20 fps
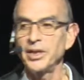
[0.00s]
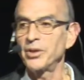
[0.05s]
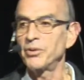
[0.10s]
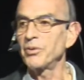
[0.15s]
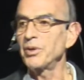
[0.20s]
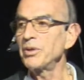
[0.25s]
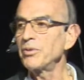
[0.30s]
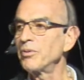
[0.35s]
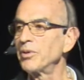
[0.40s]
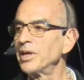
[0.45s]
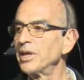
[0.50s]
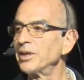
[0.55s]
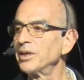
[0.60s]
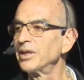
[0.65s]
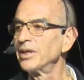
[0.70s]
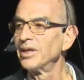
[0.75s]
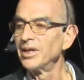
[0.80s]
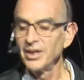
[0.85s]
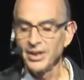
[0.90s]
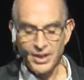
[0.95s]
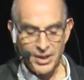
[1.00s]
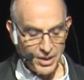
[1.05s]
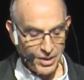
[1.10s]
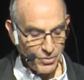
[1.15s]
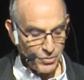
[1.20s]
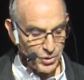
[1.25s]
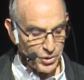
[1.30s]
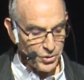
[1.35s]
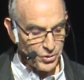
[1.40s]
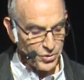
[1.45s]
Greenway,
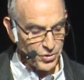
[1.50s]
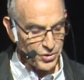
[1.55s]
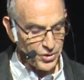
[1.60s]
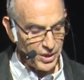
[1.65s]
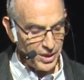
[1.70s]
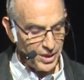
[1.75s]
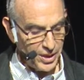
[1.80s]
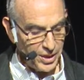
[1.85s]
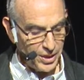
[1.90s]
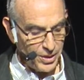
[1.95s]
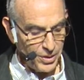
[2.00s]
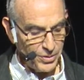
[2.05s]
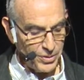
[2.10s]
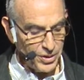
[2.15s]
which you see here.